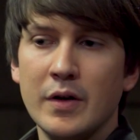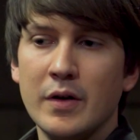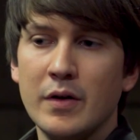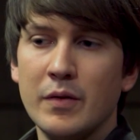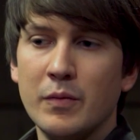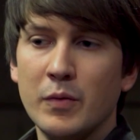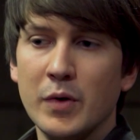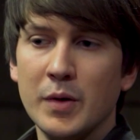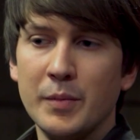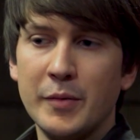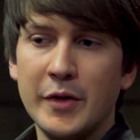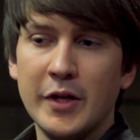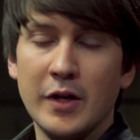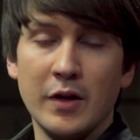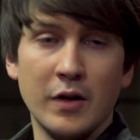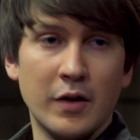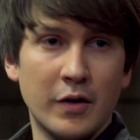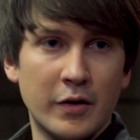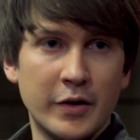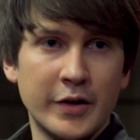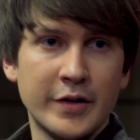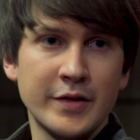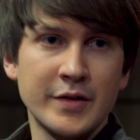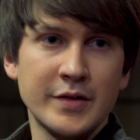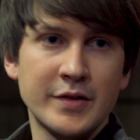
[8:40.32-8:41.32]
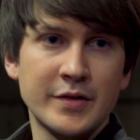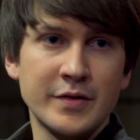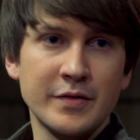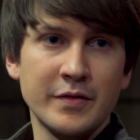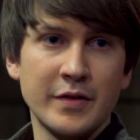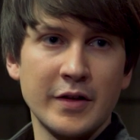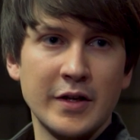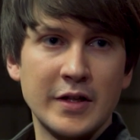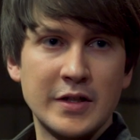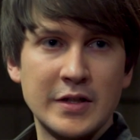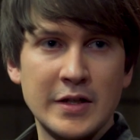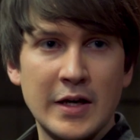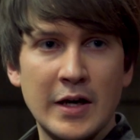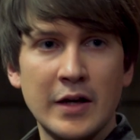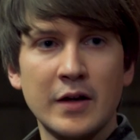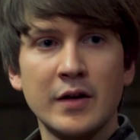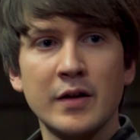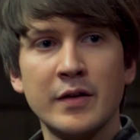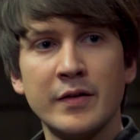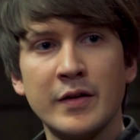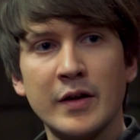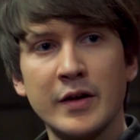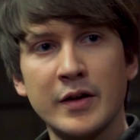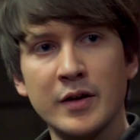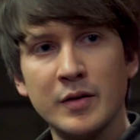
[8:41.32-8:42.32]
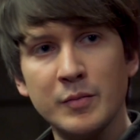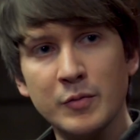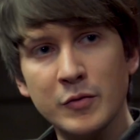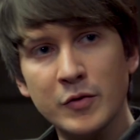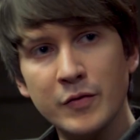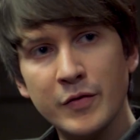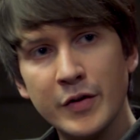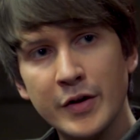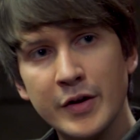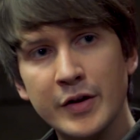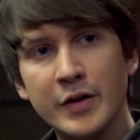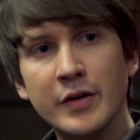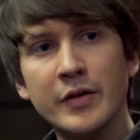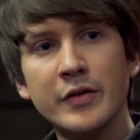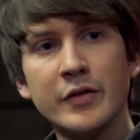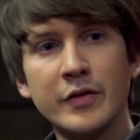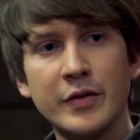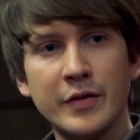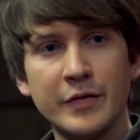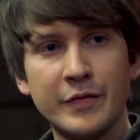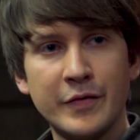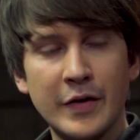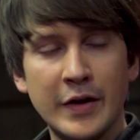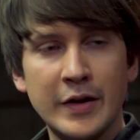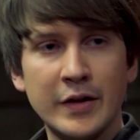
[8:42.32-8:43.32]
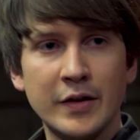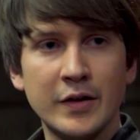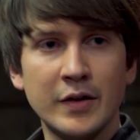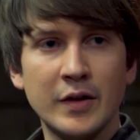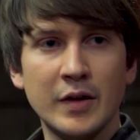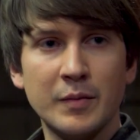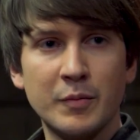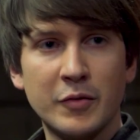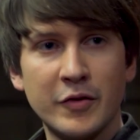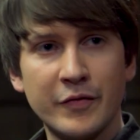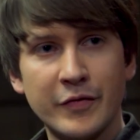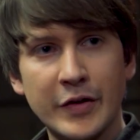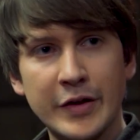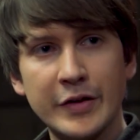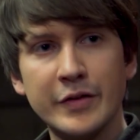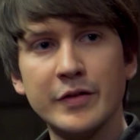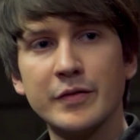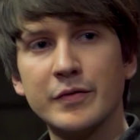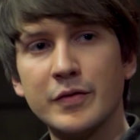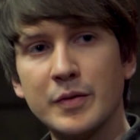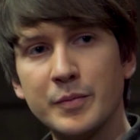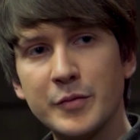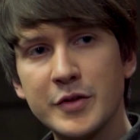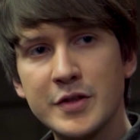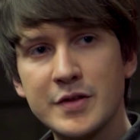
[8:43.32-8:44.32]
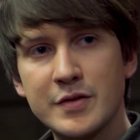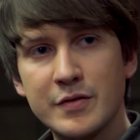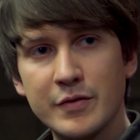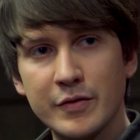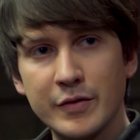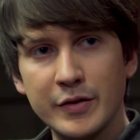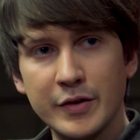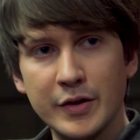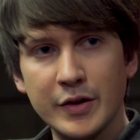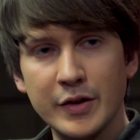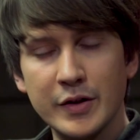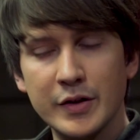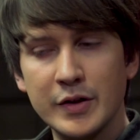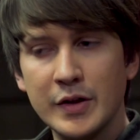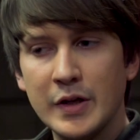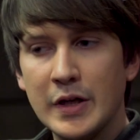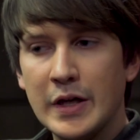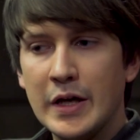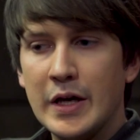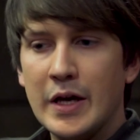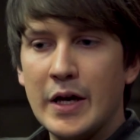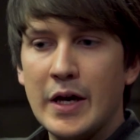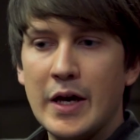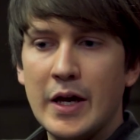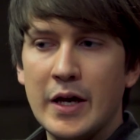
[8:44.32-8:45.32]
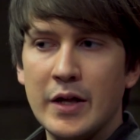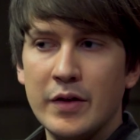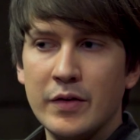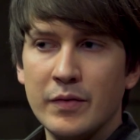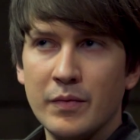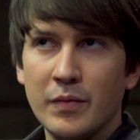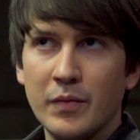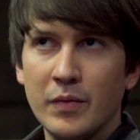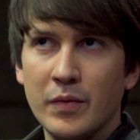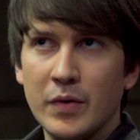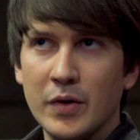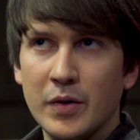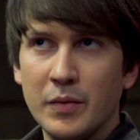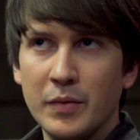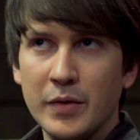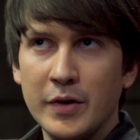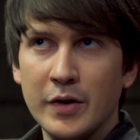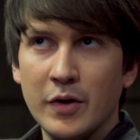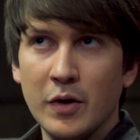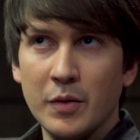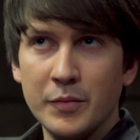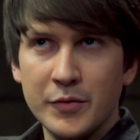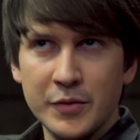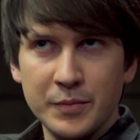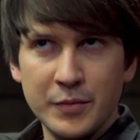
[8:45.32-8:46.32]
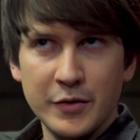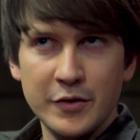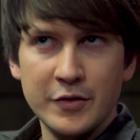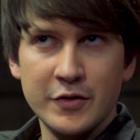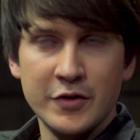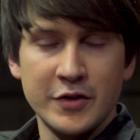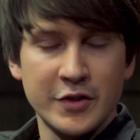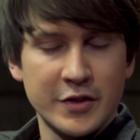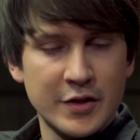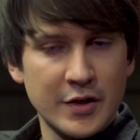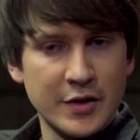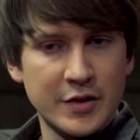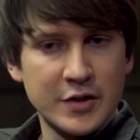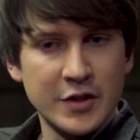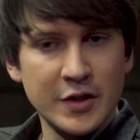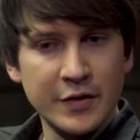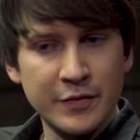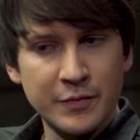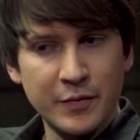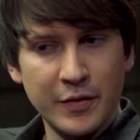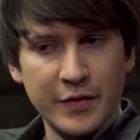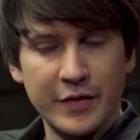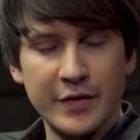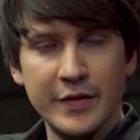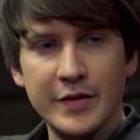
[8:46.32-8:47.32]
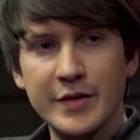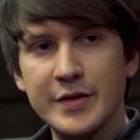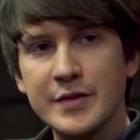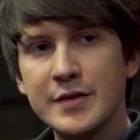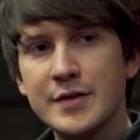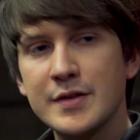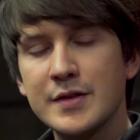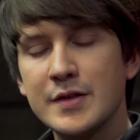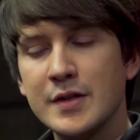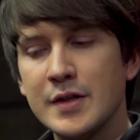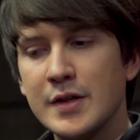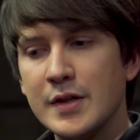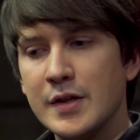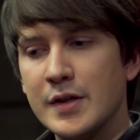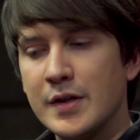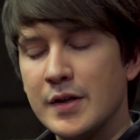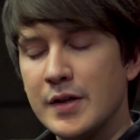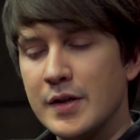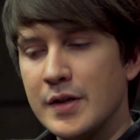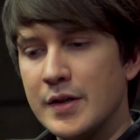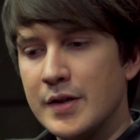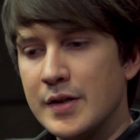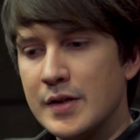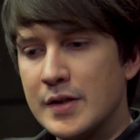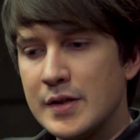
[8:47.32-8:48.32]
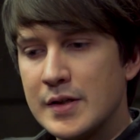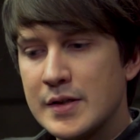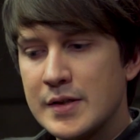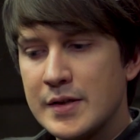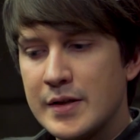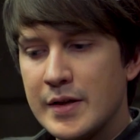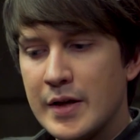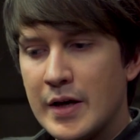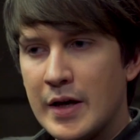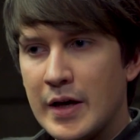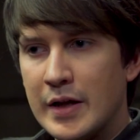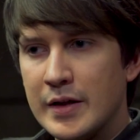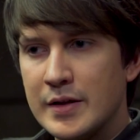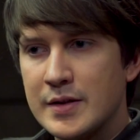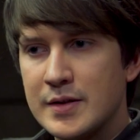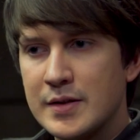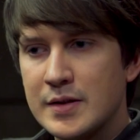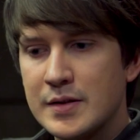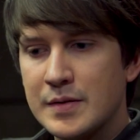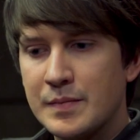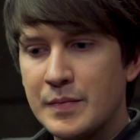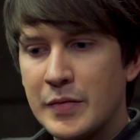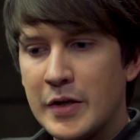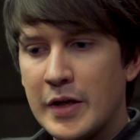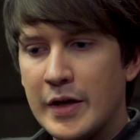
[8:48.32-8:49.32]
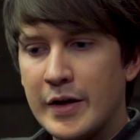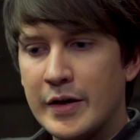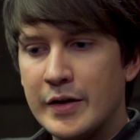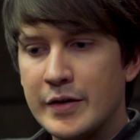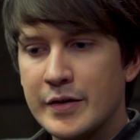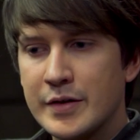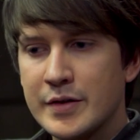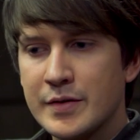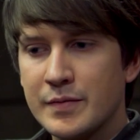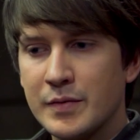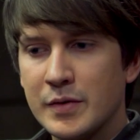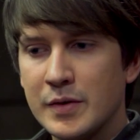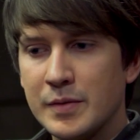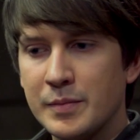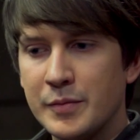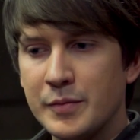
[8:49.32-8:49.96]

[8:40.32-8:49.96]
will be alerted to the attack, and they can move in to defend it and prevent you from destroying it. And what we hope to achieve with this is that players will